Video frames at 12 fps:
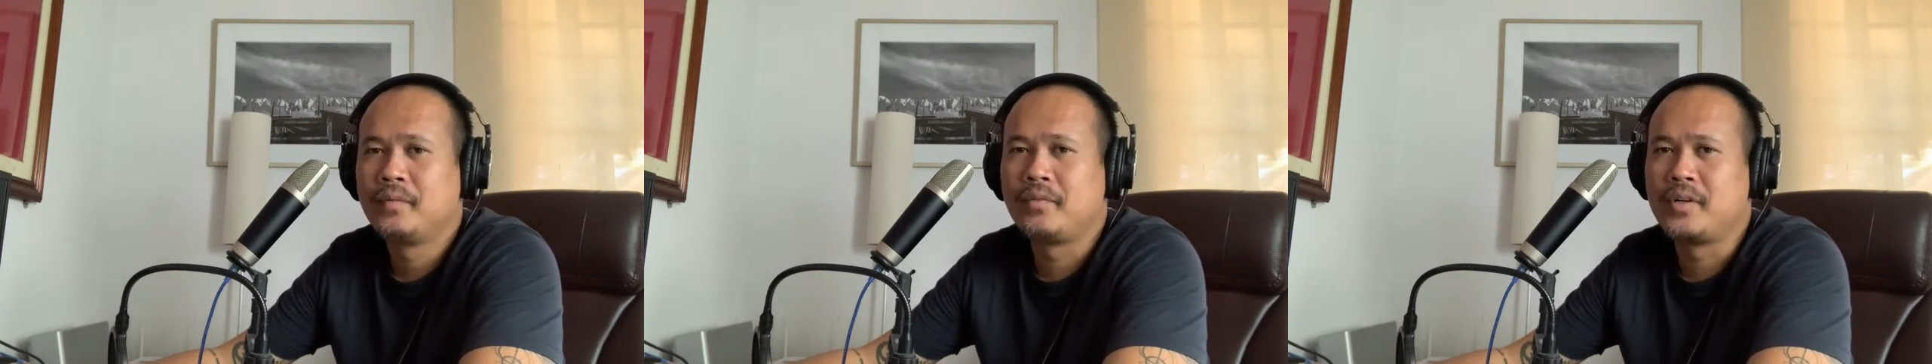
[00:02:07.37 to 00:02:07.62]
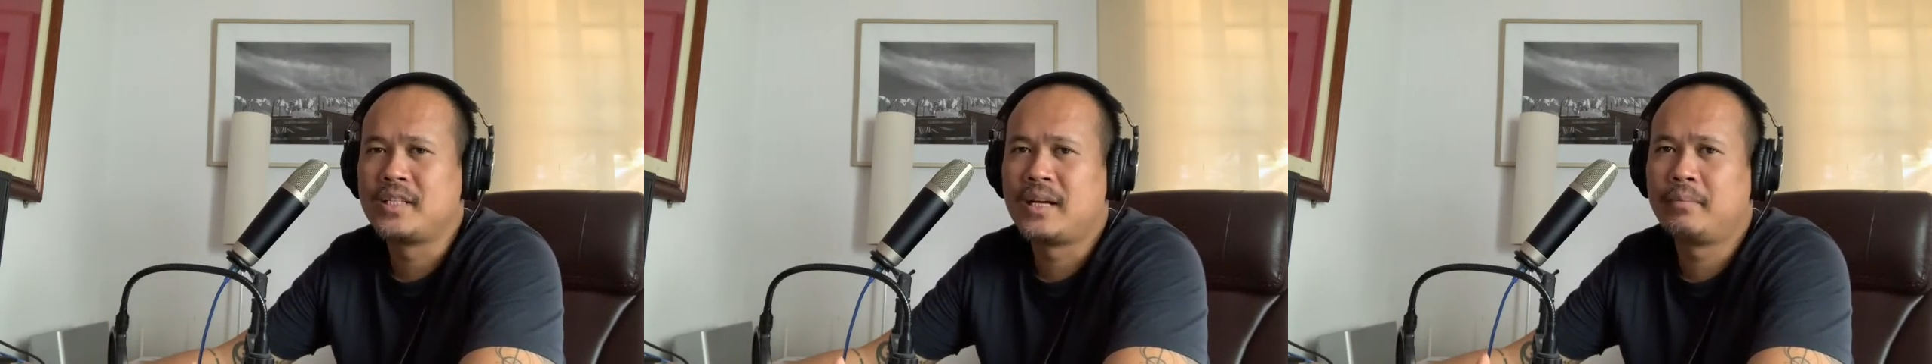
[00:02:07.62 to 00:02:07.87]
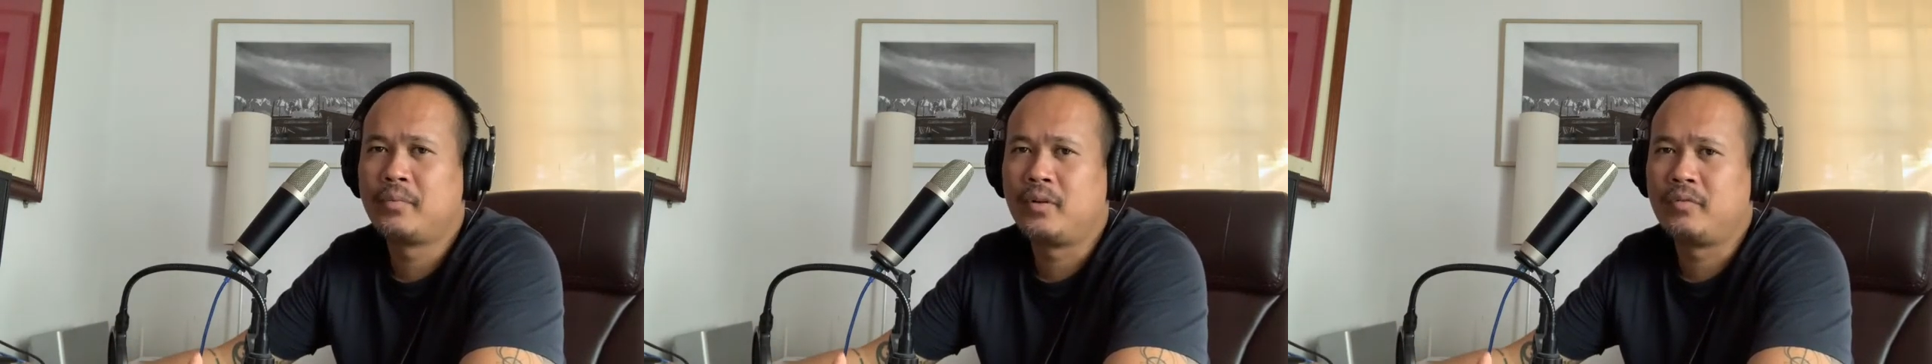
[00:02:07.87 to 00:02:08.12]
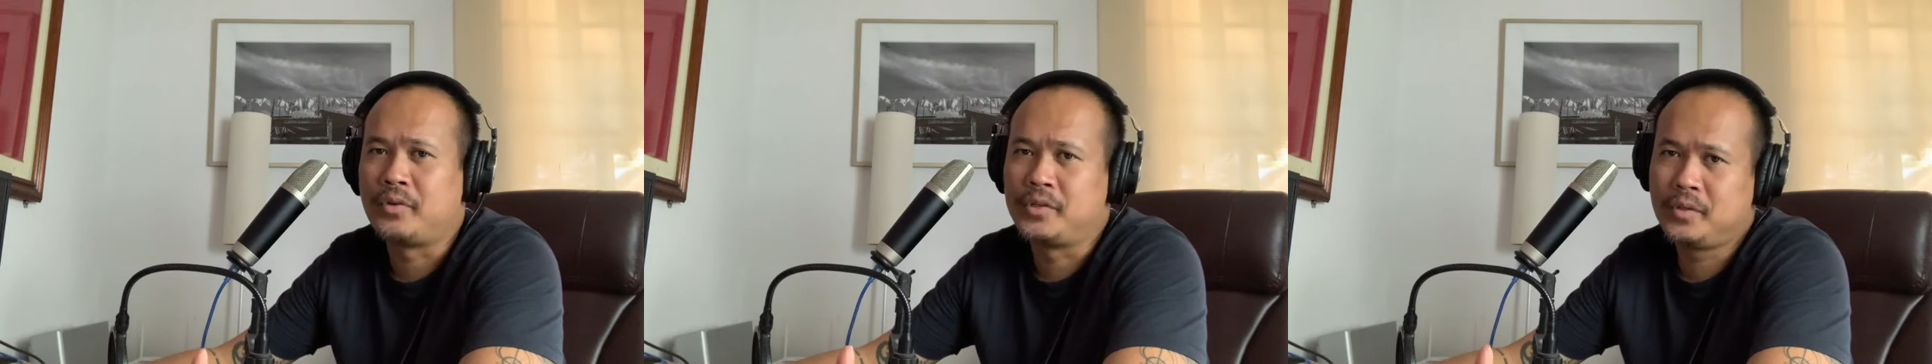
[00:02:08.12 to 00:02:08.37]
For example,
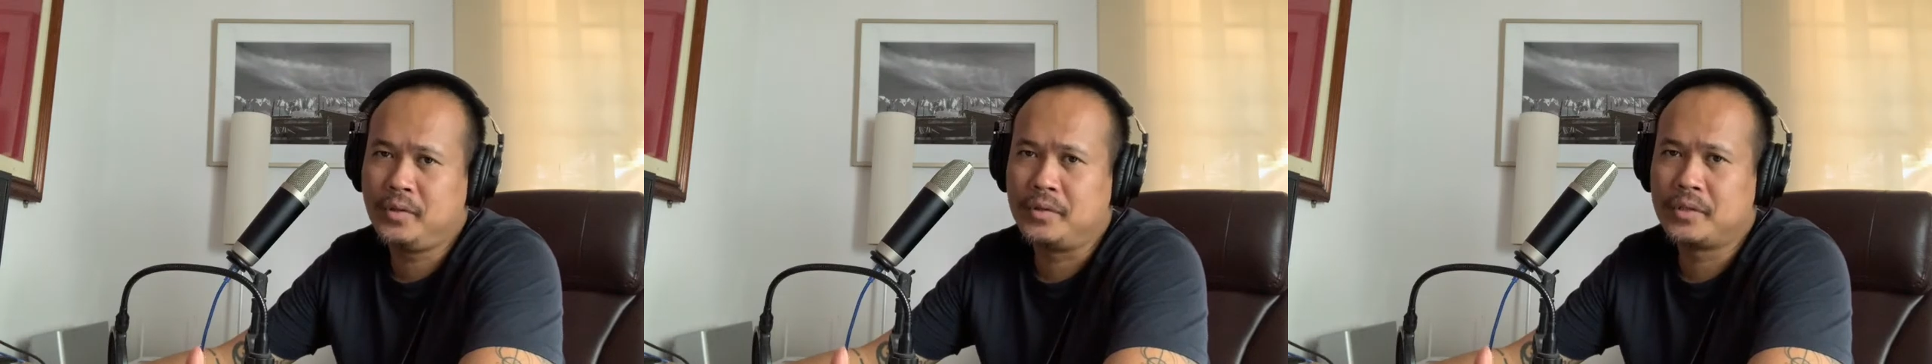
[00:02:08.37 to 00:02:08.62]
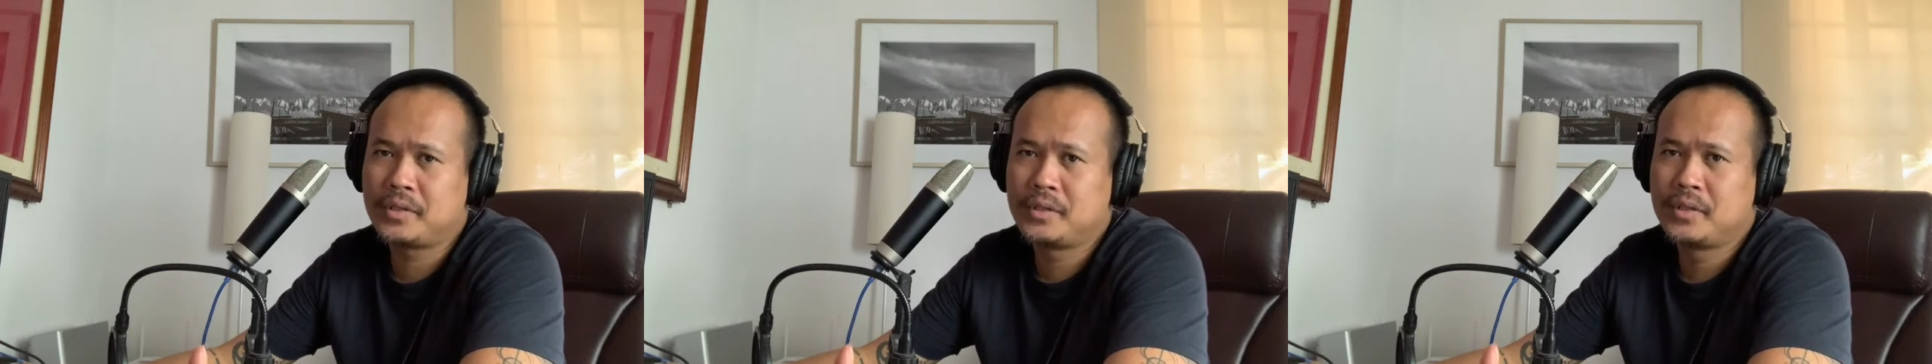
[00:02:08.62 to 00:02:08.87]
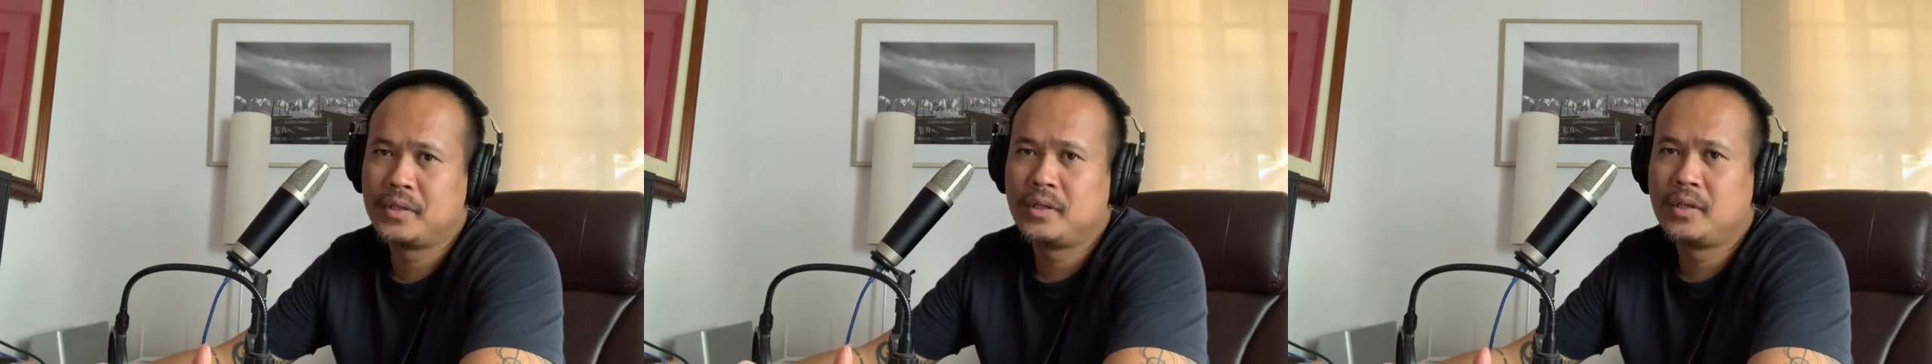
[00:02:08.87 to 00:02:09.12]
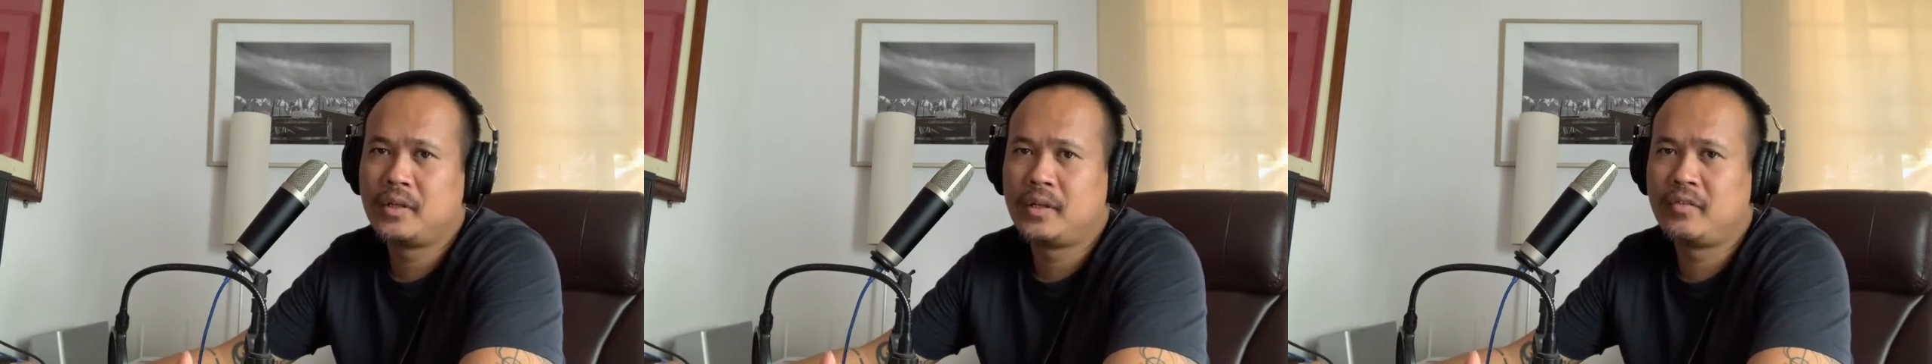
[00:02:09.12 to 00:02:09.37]
for schools,
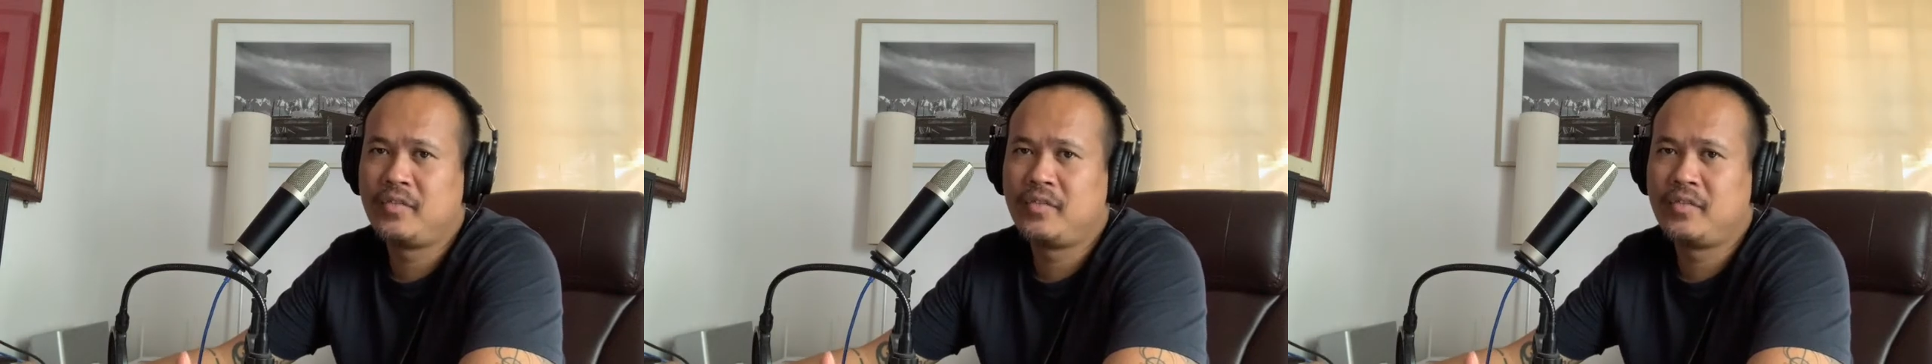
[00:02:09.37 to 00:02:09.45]
their